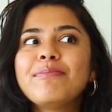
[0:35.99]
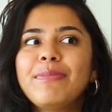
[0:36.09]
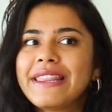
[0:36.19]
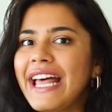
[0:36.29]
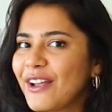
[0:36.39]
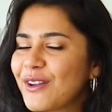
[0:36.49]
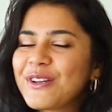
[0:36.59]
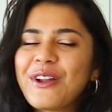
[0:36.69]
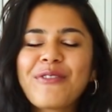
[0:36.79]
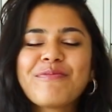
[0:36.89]
But that could
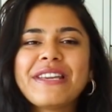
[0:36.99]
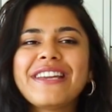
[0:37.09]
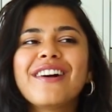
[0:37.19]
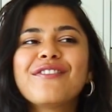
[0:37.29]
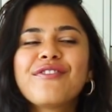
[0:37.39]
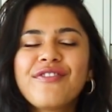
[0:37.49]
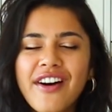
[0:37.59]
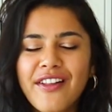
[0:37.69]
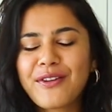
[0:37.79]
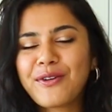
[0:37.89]
not be
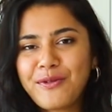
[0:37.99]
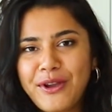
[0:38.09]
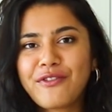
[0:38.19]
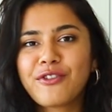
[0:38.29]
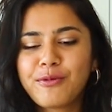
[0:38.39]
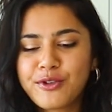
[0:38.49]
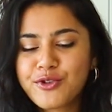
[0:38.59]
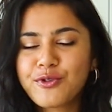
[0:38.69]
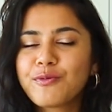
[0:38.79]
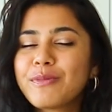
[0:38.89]
further away from the
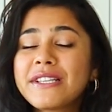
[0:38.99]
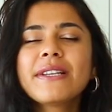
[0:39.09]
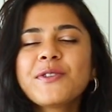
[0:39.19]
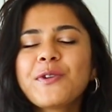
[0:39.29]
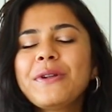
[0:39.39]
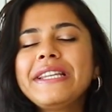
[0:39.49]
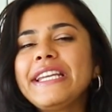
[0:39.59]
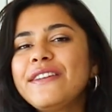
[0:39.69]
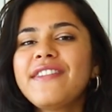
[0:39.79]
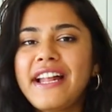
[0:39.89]
truth, because you don't
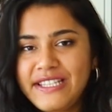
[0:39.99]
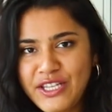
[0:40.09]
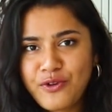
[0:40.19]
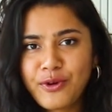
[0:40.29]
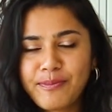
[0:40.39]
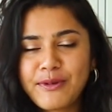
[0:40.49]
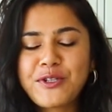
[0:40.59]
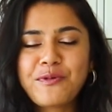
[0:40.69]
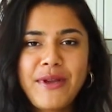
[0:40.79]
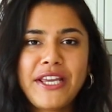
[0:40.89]
need fancy equipment
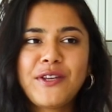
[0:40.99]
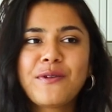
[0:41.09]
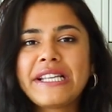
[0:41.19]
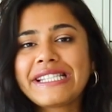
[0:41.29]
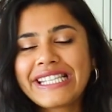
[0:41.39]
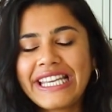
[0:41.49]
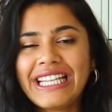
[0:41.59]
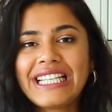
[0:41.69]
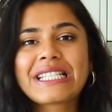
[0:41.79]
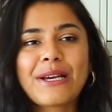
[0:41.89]
to make you a
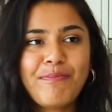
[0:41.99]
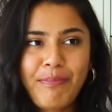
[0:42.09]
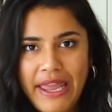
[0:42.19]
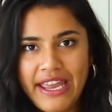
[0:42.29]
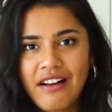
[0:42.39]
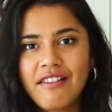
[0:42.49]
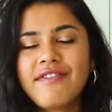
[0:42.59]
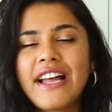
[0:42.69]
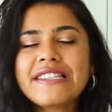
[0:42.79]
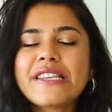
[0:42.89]
skilled baker.
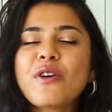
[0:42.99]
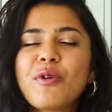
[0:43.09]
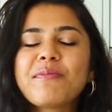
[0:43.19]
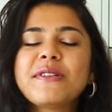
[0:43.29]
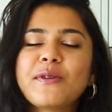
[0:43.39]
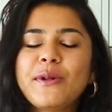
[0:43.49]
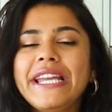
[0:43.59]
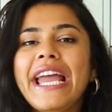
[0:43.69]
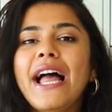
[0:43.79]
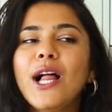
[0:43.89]
Fancy equipment
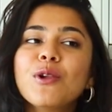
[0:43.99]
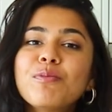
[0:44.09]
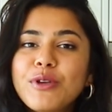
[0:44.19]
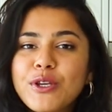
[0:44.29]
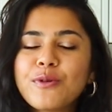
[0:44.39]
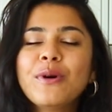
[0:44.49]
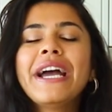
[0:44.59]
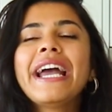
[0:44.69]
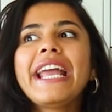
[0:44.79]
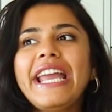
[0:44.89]
only help you
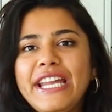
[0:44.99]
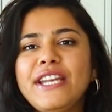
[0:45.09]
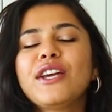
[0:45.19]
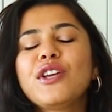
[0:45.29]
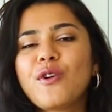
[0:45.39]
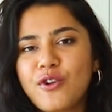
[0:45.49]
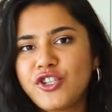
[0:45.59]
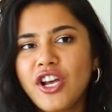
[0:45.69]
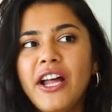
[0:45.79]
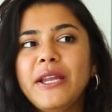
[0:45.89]
in your
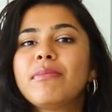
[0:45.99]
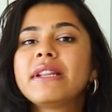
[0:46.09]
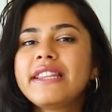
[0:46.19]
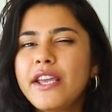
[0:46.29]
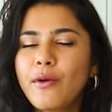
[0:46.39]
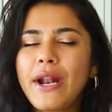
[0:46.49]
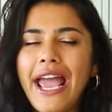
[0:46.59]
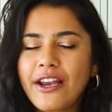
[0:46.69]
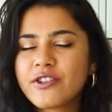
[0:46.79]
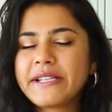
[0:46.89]
journey, but they don't
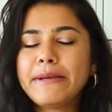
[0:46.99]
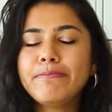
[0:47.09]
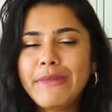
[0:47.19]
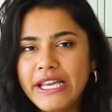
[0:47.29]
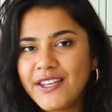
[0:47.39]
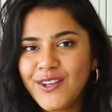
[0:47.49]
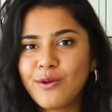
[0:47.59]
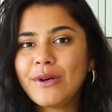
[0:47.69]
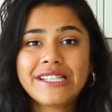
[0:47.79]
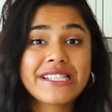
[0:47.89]
actually make
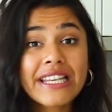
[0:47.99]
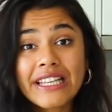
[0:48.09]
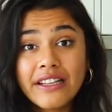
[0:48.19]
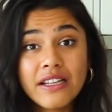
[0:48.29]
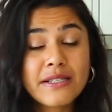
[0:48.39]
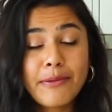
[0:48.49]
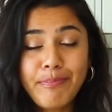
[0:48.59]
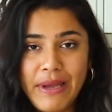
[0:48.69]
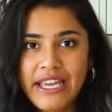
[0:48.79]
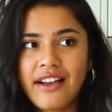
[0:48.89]
you a skilled
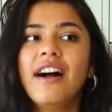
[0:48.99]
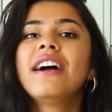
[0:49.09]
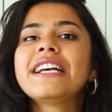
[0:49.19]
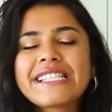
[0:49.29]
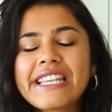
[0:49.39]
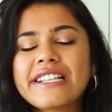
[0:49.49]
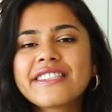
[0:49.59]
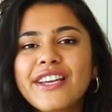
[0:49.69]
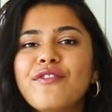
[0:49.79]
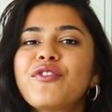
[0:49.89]
baker.
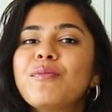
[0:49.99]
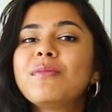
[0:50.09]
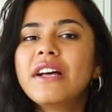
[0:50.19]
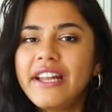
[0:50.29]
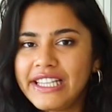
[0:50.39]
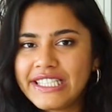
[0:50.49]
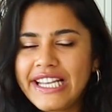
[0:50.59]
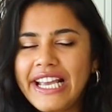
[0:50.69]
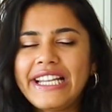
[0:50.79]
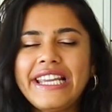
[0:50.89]
Skills come from learning the
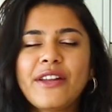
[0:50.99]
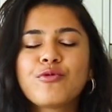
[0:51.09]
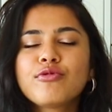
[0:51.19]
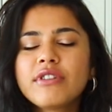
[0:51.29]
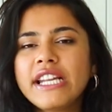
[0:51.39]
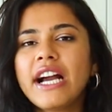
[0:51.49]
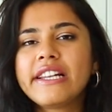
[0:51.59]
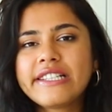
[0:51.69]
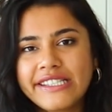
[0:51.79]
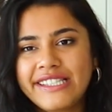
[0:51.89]
technique and really
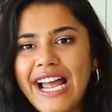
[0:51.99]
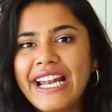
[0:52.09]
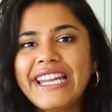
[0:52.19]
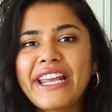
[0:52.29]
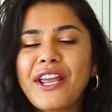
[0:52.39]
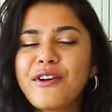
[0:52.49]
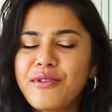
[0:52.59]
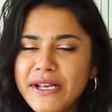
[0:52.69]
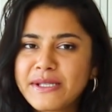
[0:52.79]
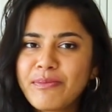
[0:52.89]
understanding a
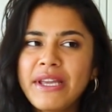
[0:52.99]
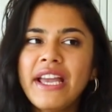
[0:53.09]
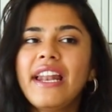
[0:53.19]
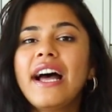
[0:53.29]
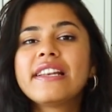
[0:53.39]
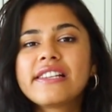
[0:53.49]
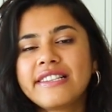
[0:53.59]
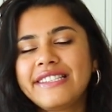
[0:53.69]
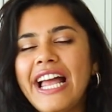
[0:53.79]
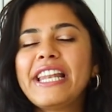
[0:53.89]
recipe and
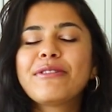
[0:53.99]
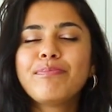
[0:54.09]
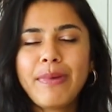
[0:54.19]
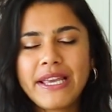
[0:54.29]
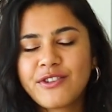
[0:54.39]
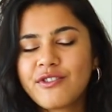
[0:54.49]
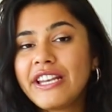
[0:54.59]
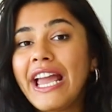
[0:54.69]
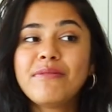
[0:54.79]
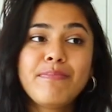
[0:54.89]
understanding
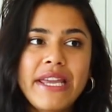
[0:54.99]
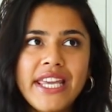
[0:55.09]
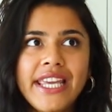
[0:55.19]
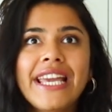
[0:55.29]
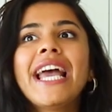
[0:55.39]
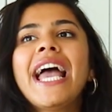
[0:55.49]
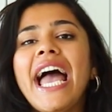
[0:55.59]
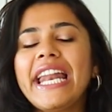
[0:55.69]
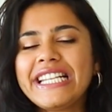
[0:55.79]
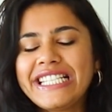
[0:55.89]
pastry and baking
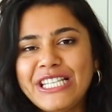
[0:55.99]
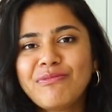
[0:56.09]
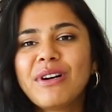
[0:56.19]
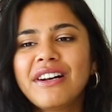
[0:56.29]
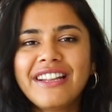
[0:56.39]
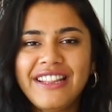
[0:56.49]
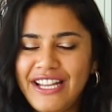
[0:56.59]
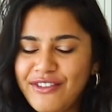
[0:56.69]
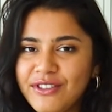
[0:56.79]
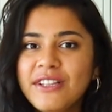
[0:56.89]
at a deeper
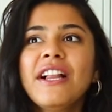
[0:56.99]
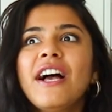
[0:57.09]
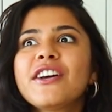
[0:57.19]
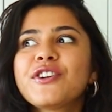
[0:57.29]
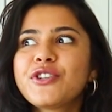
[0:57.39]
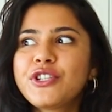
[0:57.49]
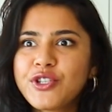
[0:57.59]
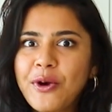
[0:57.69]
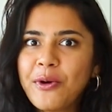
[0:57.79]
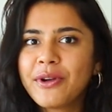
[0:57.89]
level.
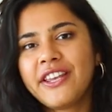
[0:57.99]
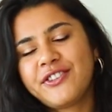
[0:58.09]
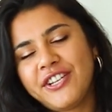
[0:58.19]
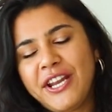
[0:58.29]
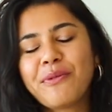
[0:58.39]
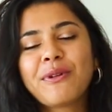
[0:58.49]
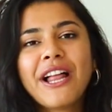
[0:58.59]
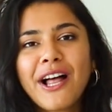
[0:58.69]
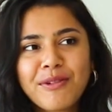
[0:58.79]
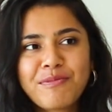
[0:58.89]
Sure, KitchenAid will
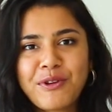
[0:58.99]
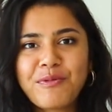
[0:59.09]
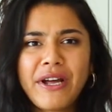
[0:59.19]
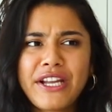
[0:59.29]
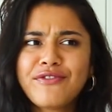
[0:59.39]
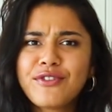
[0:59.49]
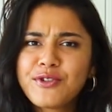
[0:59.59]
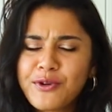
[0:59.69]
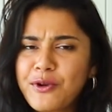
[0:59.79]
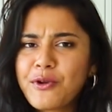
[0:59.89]
help you, but if you
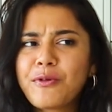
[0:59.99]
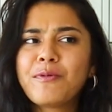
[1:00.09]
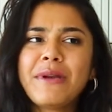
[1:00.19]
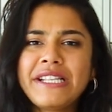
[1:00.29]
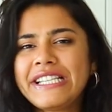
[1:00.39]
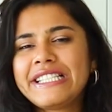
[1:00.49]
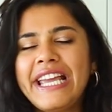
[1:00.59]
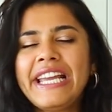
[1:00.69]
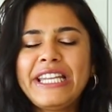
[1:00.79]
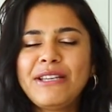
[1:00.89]
don't know the basic
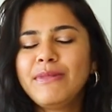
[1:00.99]
technique